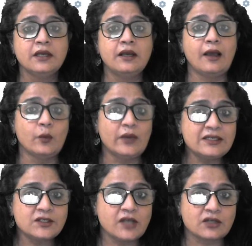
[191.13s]
are well
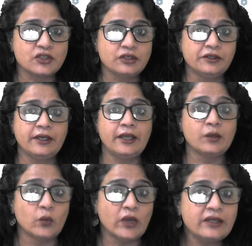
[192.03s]
structured
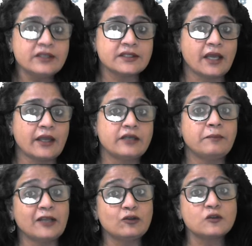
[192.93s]
and well designed
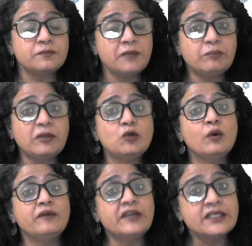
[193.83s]
by those people who
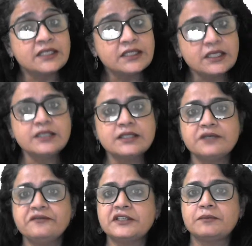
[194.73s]
have
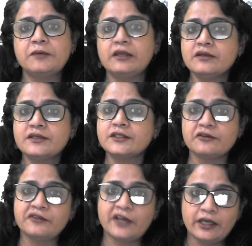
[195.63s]
extensive experience
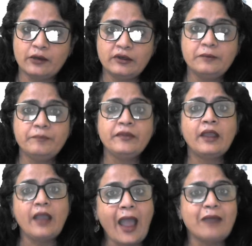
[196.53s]
of curriculum
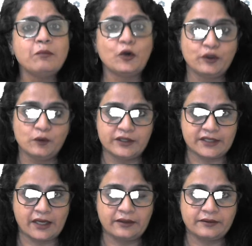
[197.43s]
and module
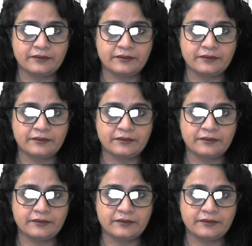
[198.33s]
design.